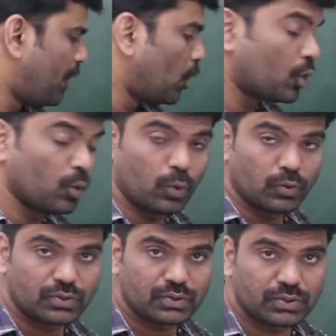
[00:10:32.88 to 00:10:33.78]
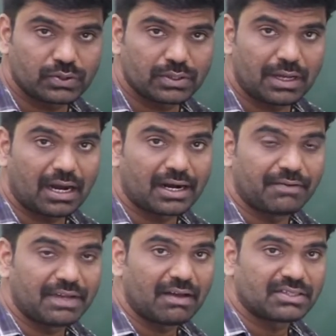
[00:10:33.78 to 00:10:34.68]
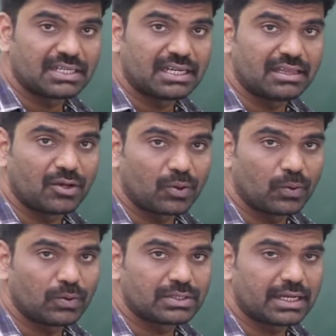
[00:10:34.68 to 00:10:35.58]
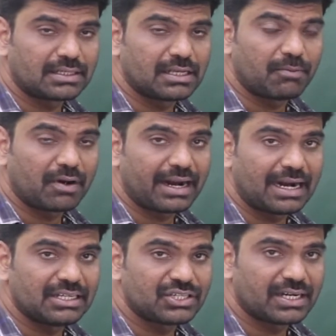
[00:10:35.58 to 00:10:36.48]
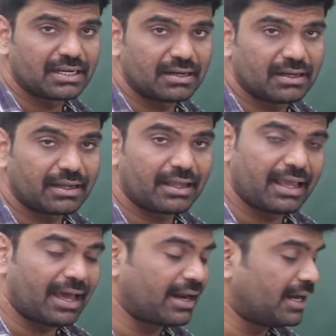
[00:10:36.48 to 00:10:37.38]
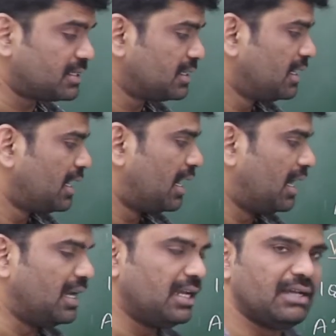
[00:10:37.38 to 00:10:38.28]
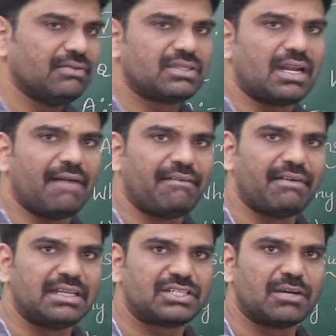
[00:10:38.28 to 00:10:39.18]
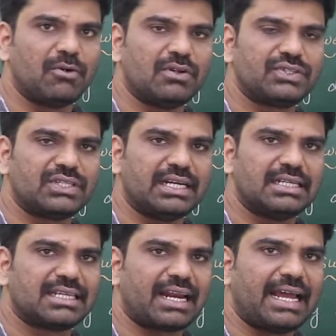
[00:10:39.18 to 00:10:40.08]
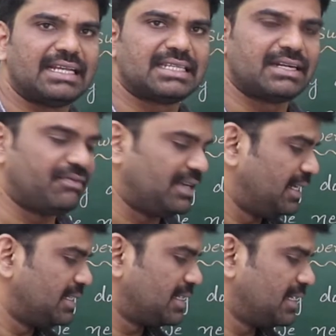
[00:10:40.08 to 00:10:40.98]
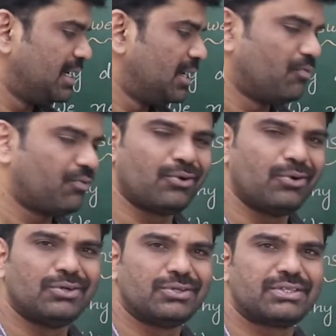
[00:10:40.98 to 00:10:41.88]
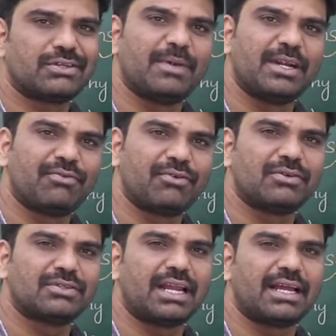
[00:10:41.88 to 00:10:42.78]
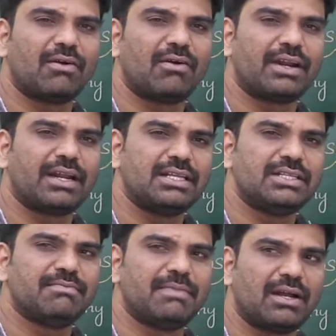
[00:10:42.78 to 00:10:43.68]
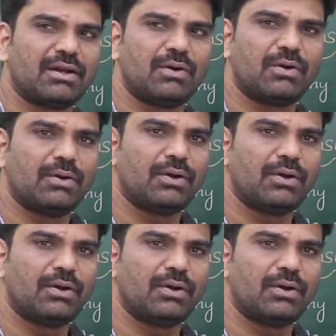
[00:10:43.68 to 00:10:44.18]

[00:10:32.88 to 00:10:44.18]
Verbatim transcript: roots already we have seen the roots example radish and carrot leaves leafy vegetables seeds rice and wheat fruits so many fruits like orange mango